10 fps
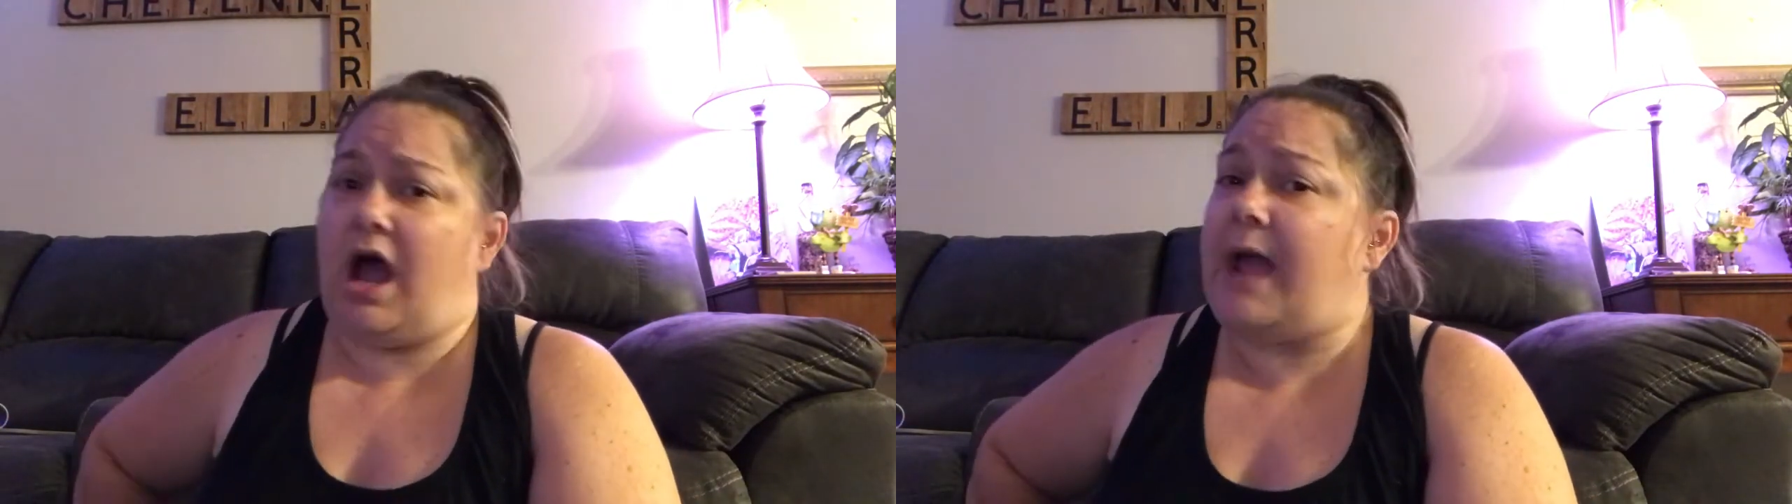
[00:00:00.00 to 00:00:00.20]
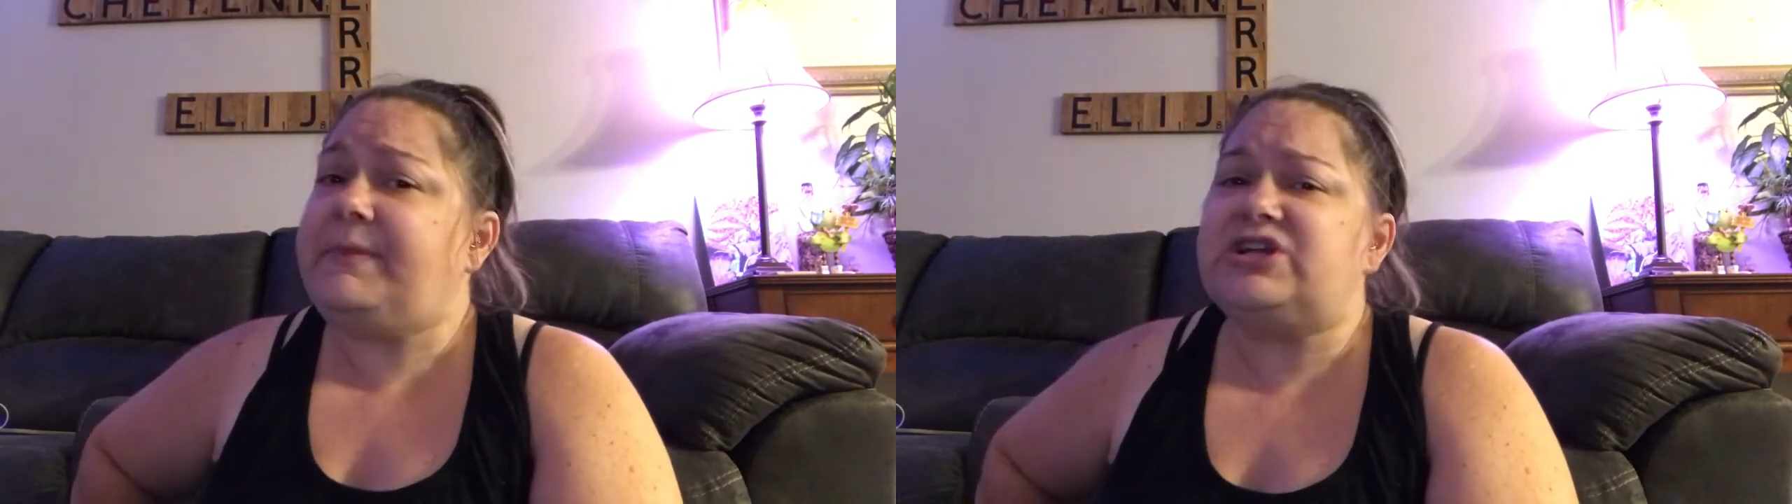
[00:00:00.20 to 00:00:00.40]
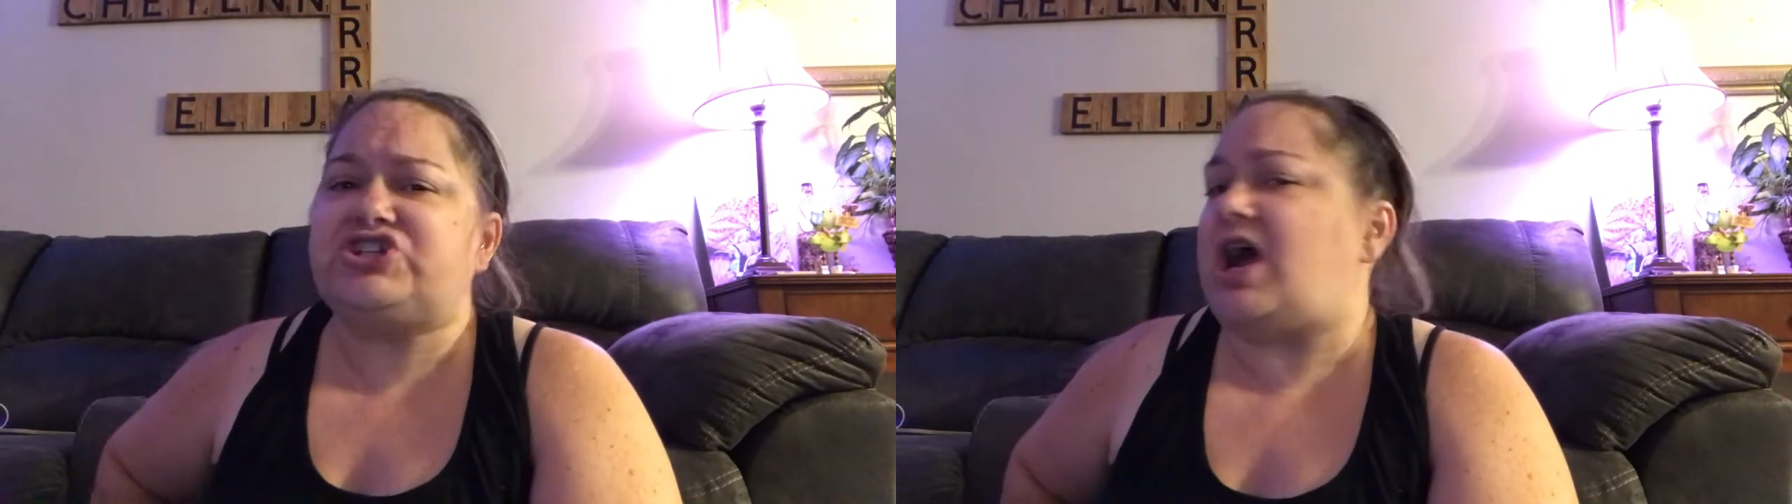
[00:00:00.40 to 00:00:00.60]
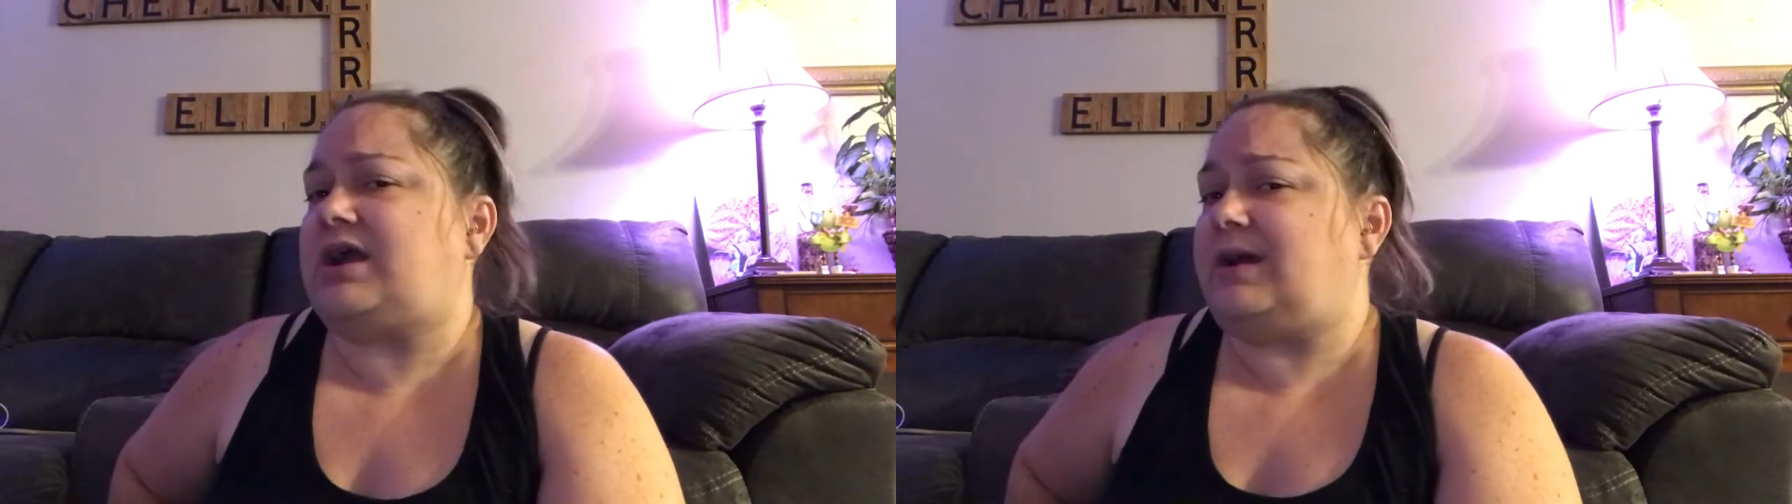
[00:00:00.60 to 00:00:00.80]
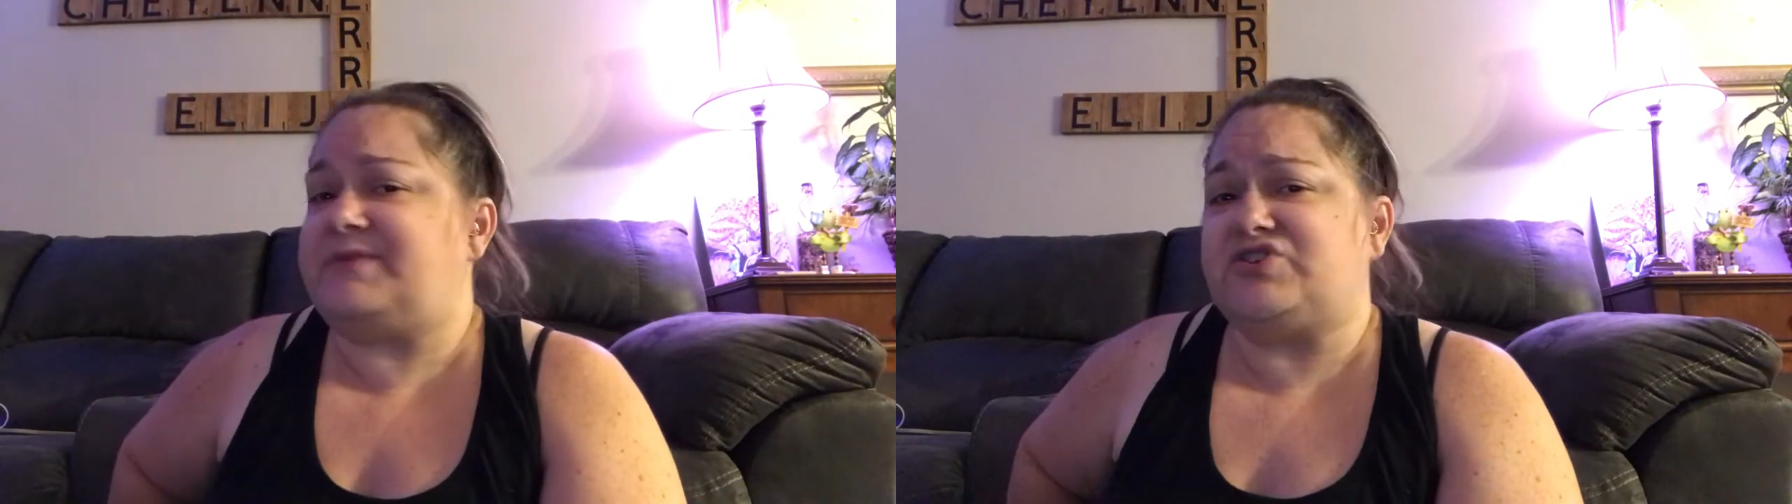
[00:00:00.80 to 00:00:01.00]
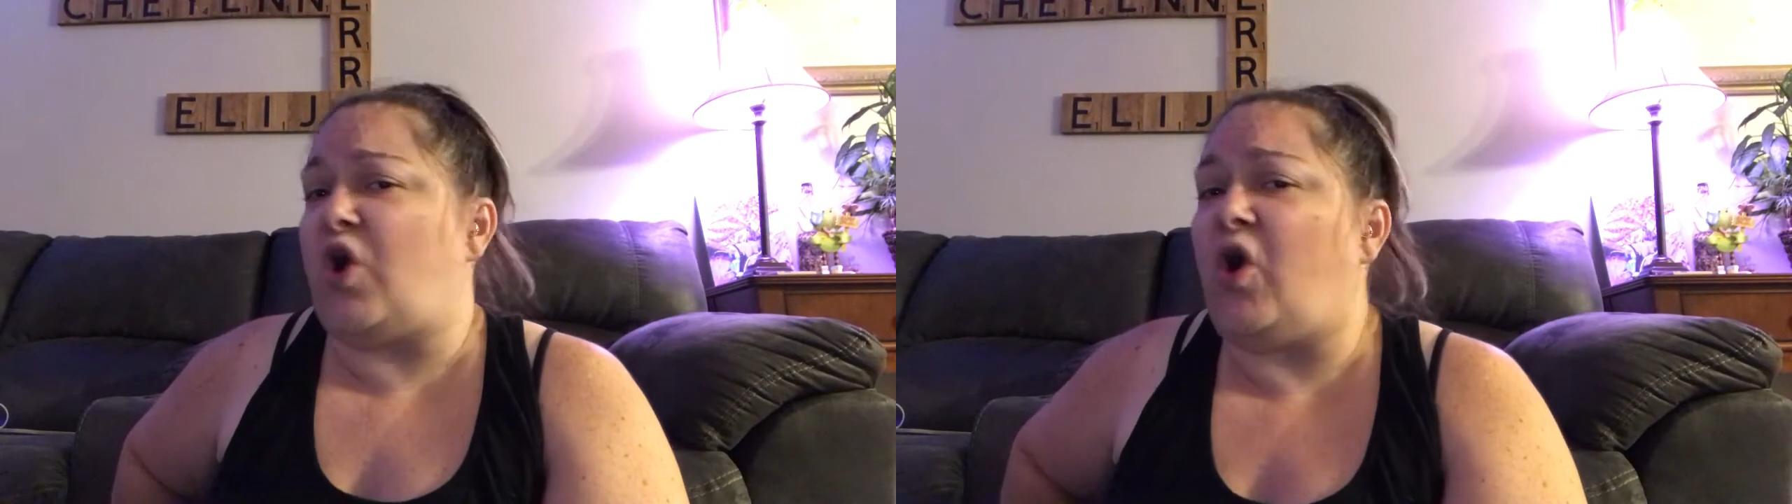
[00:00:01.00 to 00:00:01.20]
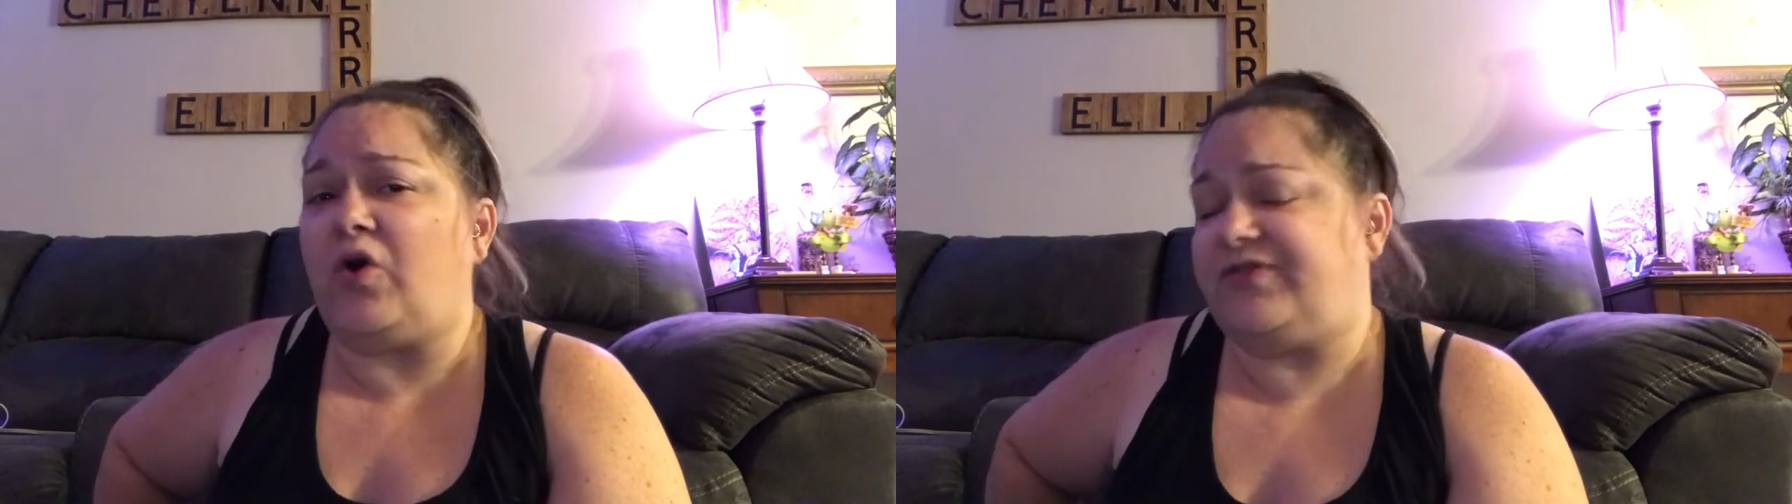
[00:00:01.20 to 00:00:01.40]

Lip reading: I'm going to chalk up this whole